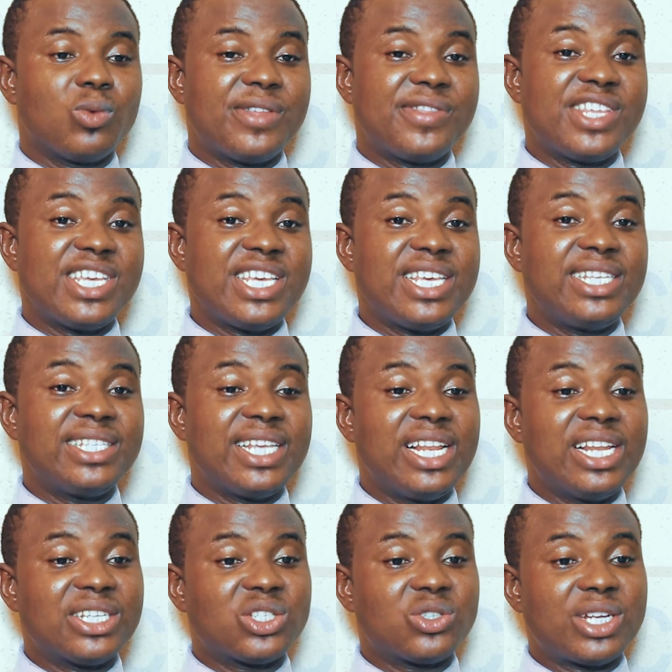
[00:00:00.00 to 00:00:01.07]
With these
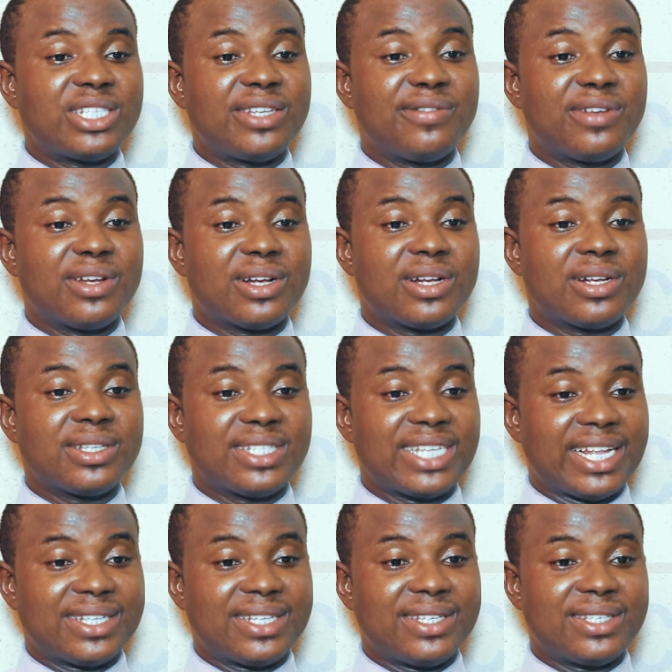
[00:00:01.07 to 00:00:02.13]
illustrative
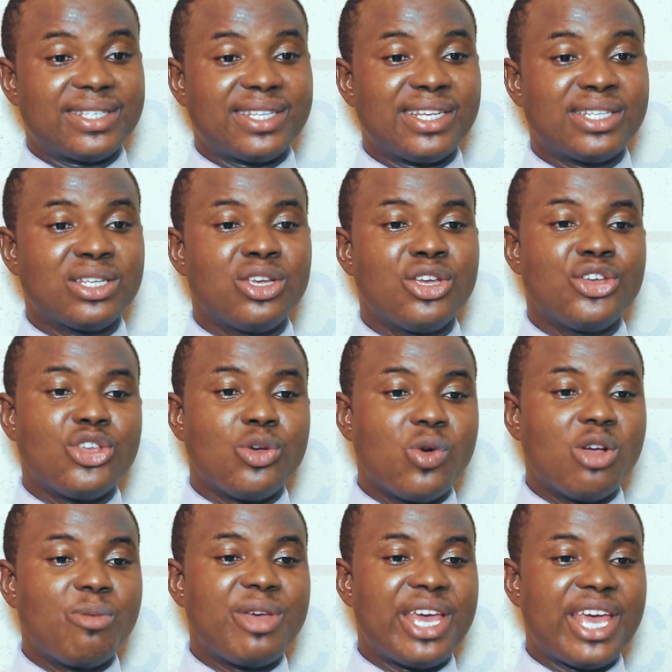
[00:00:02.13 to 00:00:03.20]
sentences, you
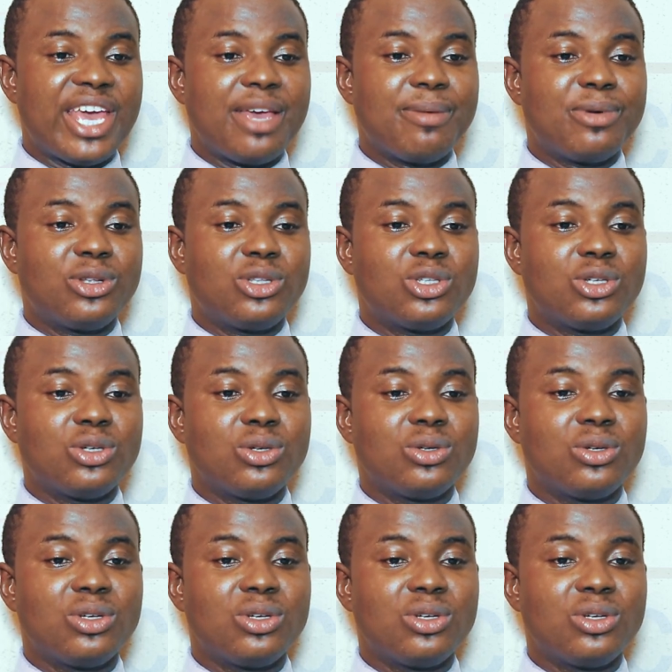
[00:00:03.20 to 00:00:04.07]
will be able to